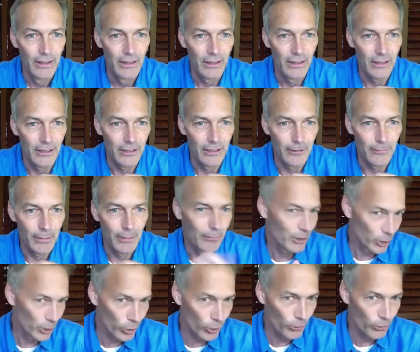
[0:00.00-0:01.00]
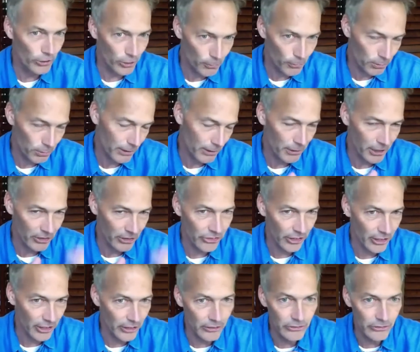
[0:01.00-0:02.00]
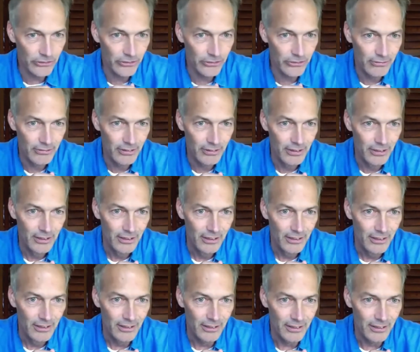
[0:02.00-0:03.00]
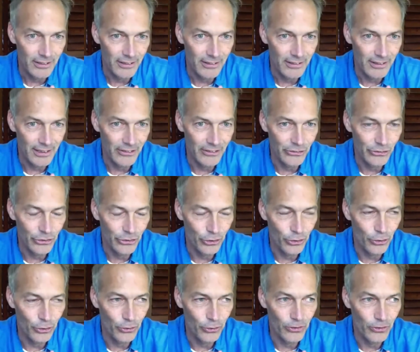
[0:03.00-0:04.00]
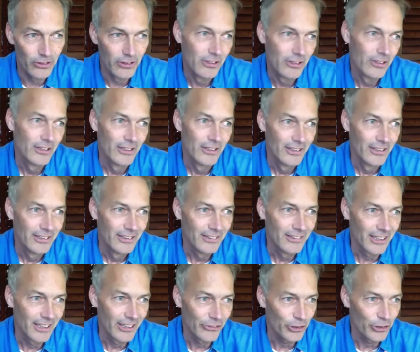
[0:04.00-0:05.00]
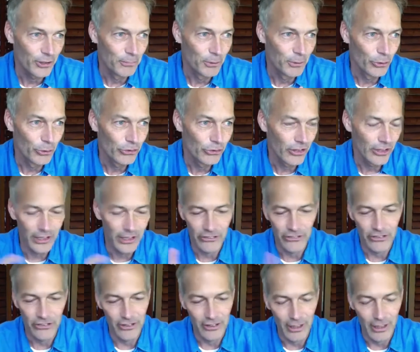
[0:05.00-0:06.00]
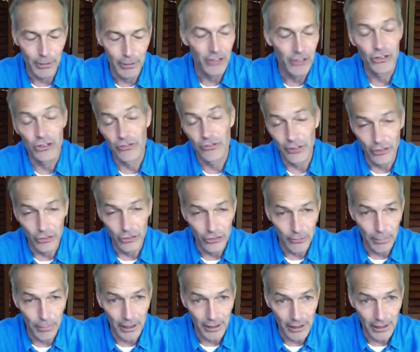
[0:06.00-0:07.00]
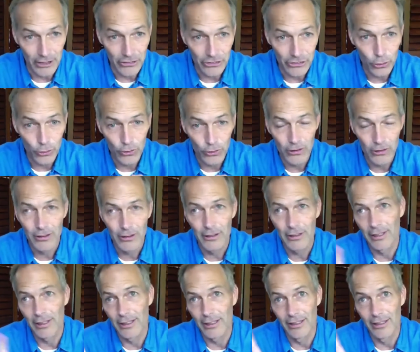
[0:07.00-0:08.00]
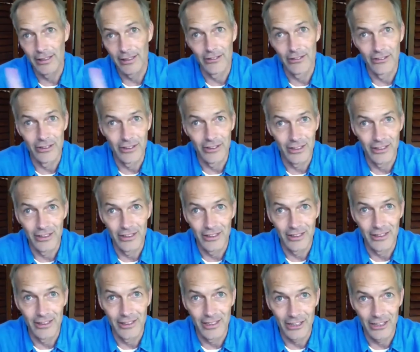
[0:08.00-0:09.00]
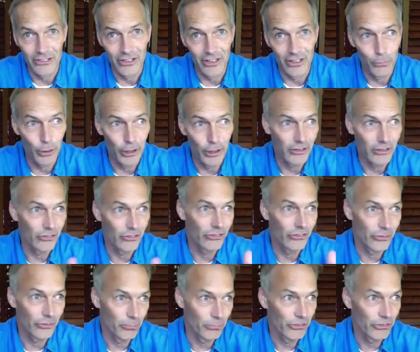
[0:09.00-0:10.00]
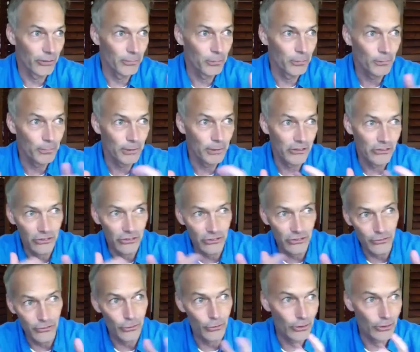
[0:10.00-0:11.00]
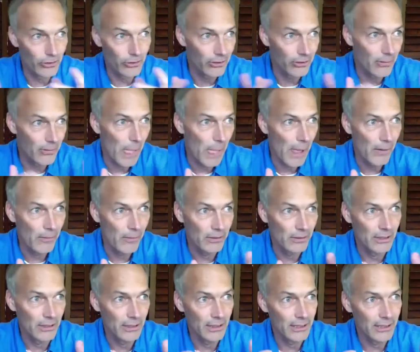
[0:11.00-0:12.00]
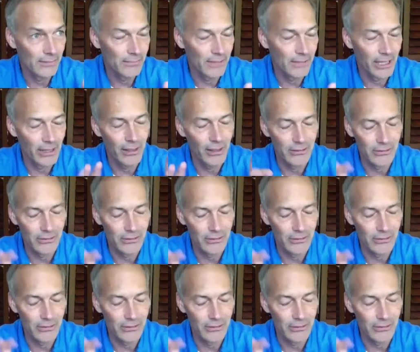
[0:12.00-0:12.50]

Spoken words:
You play many styles. And so as a composer, I just finished a ballet score, and next I'm writing just some simple pieces for, I